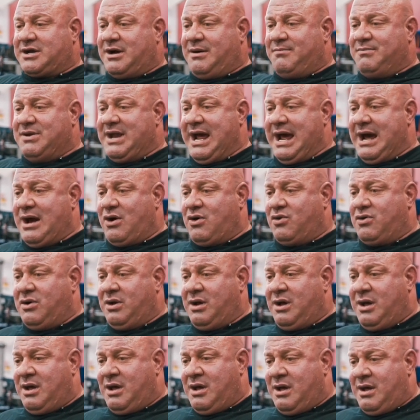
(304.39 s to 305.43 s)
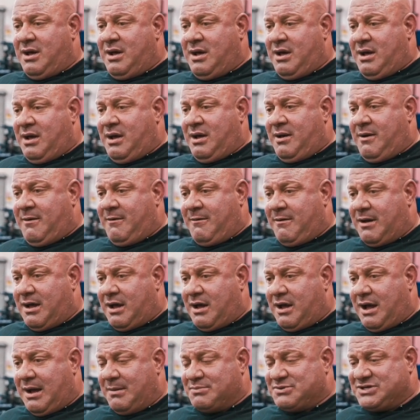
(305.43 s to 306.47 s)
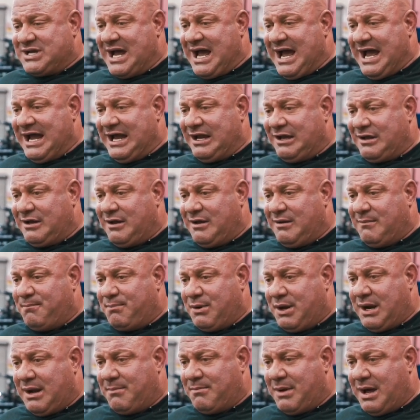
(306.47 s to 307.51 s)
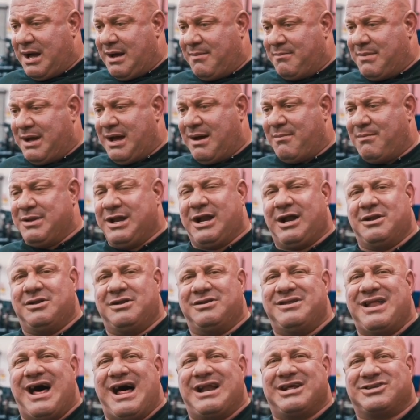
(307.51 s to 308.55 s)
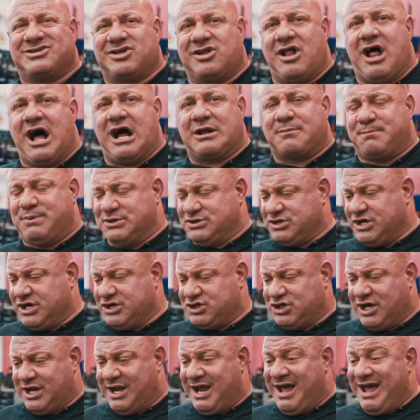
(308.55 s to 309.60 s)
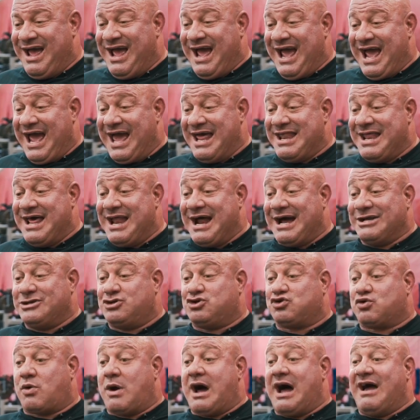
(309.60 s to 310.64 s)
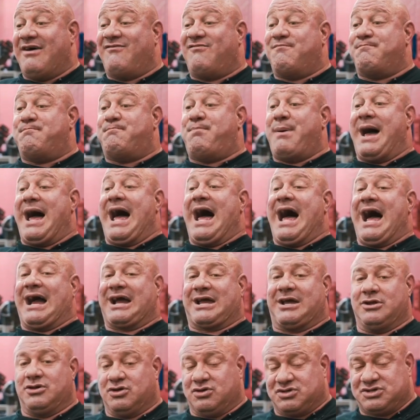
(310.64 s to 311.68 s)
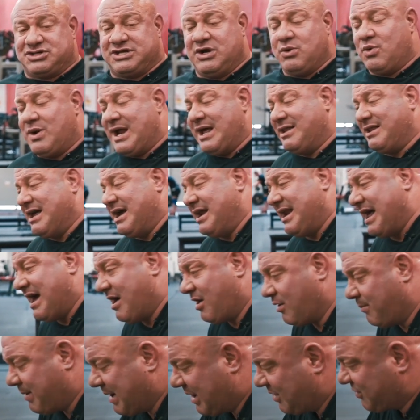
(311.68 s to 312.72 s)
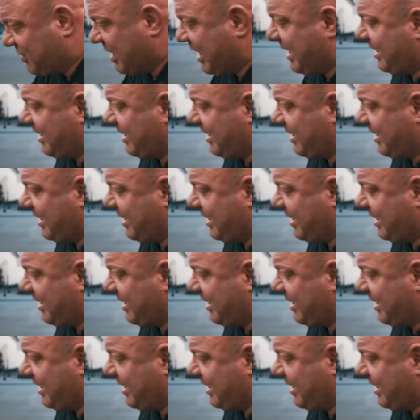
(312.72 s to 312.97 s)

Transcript: I come down, I'm tight, but I'm, I'm, I'm in a not as locked position, and then I drive back. And you'll see when I lay down about